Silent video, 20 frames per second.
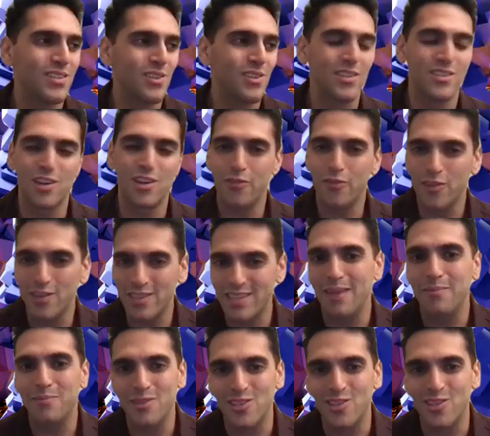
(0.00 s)
this is our first
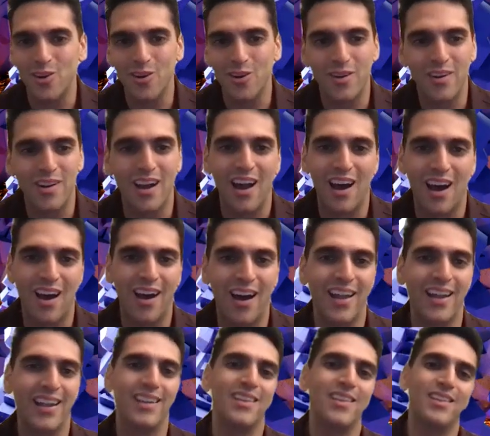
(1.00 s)
episode
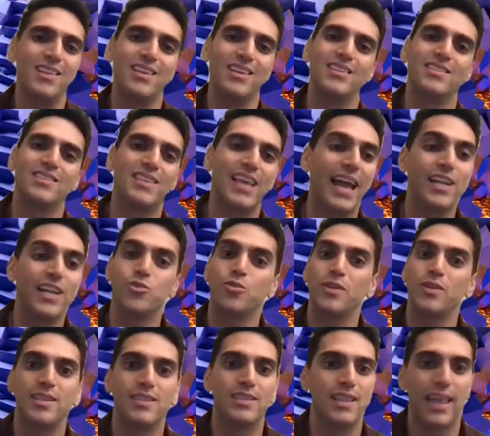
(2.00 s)
on this
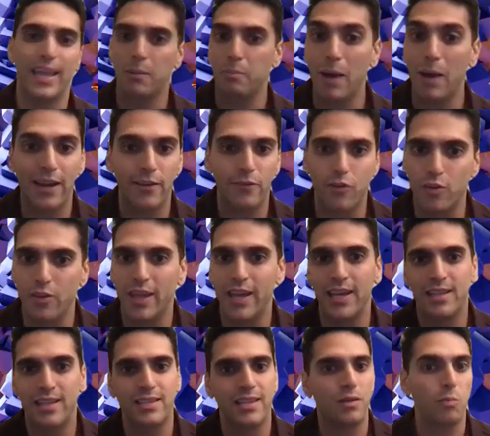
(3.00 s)
entry into like
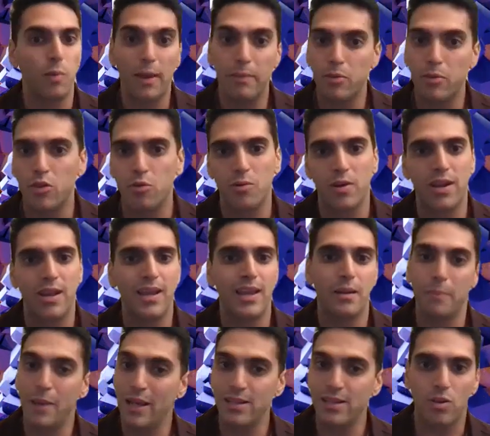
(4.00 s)
mindfulness and Web3
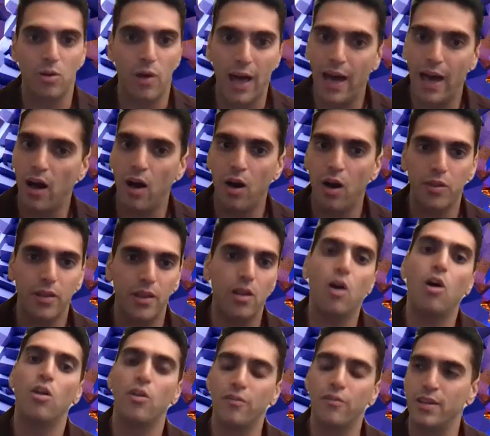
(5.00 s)
and mental health and
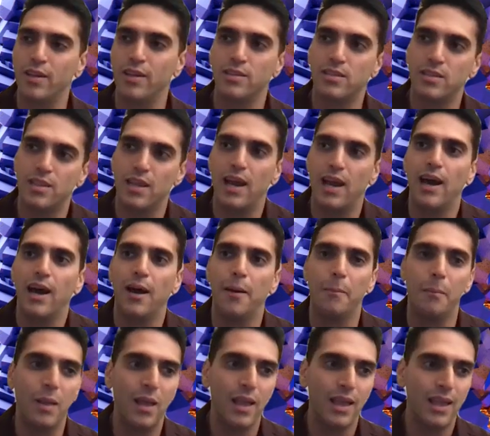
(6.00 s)
all of this.
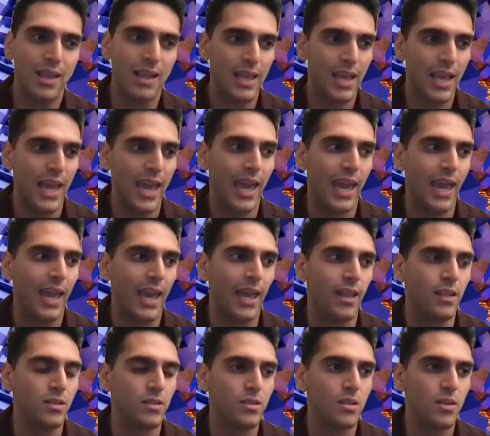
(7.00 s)

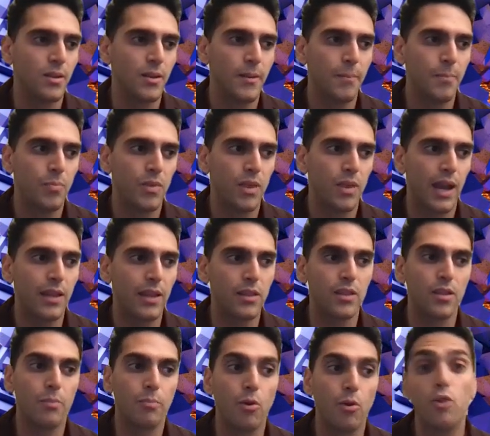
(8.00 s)
And I think
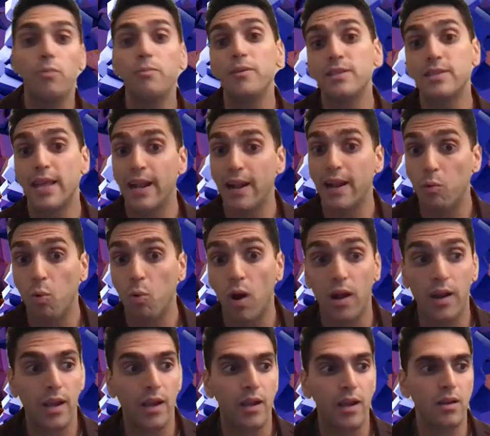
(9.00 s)
the purpose that I
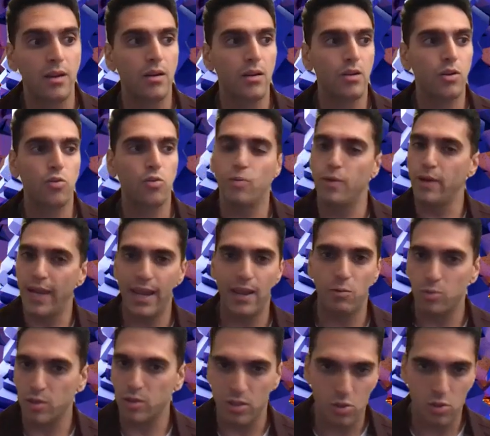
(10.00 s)
want to create
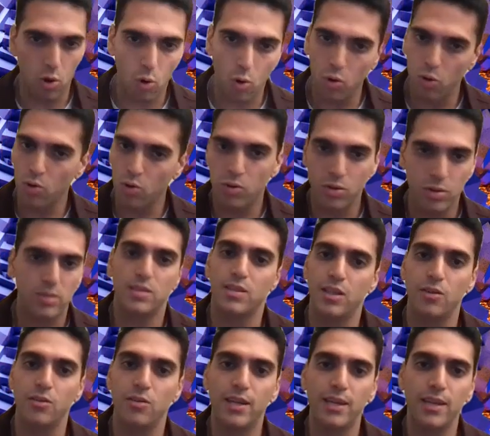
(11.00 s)
with this whole
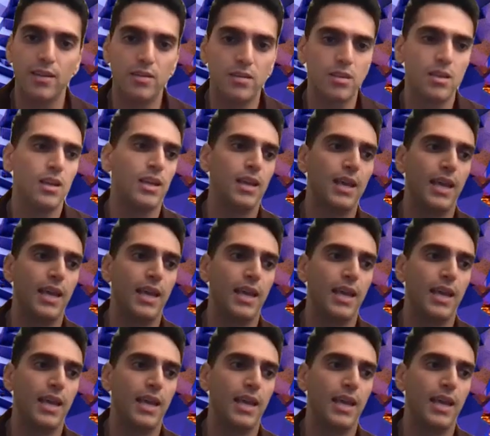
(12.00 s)
series